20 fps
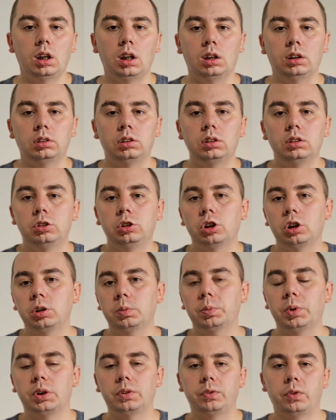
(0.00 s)
else. It
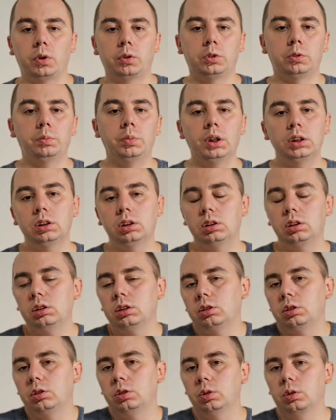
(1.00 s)
just performs better,
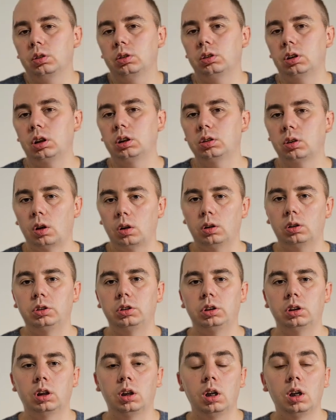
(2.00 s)
it's newer
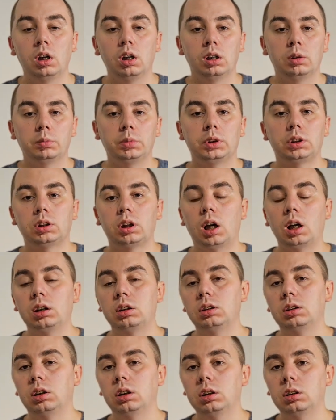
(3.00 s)
technology.
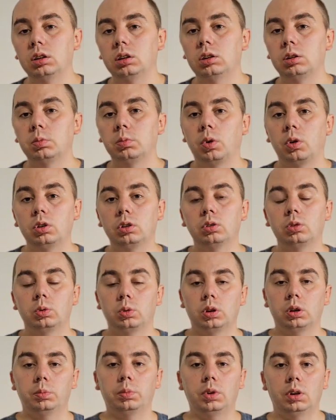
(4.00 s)
Besides this, it's more
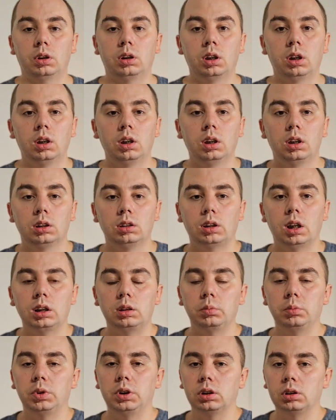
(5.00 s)
durable.
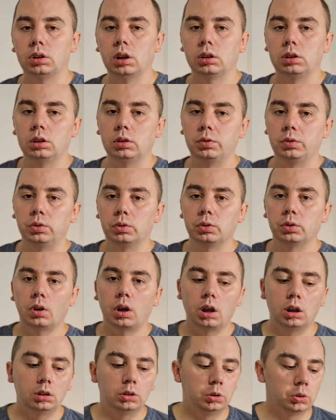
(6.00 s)
That means that if you
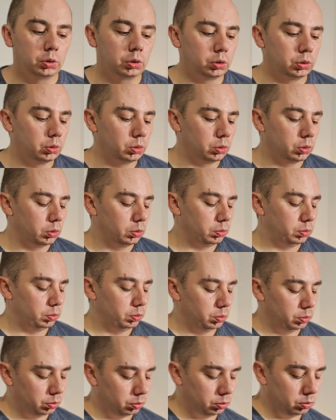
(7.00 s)
are used to
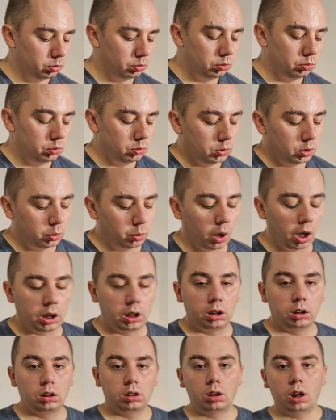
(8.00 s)

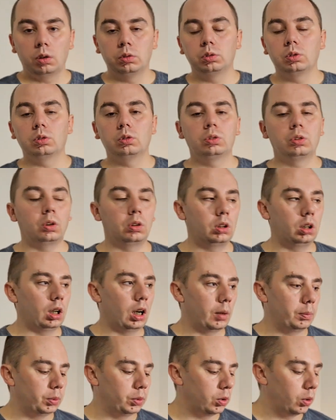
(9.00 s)
walking around with your
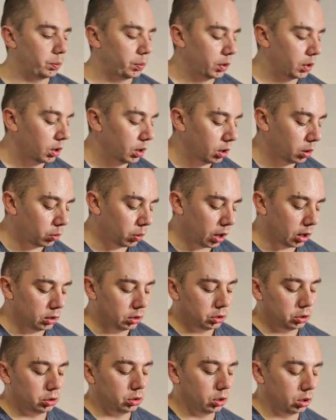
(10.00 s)
laptop while
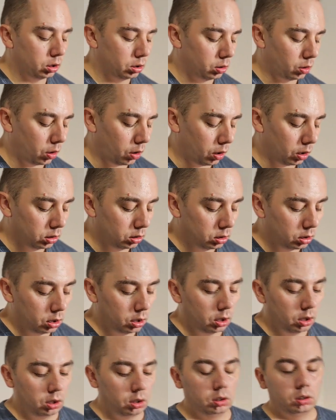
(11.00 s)
it's turned on,
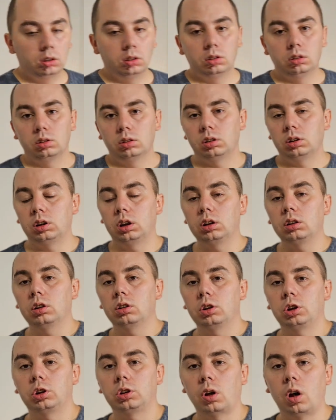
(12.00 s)

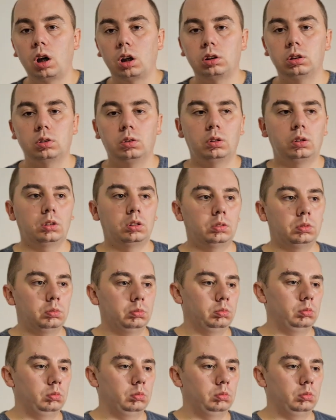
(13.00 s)
certain shocks or